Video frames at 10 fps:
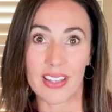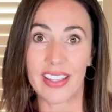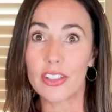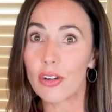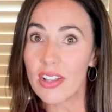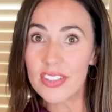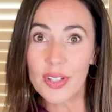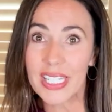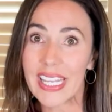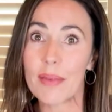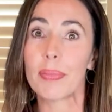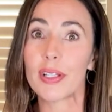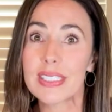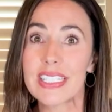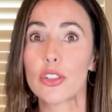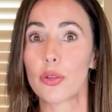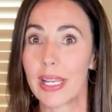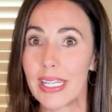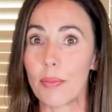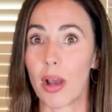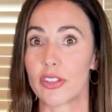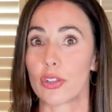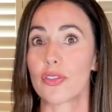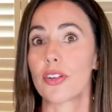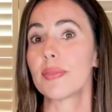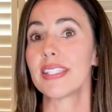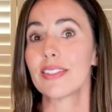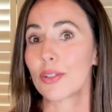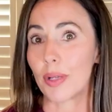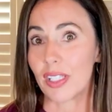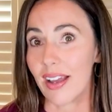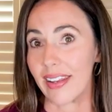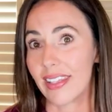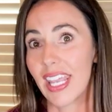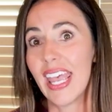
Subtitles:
and you're also going to get built-in training modules from Cesar Millan.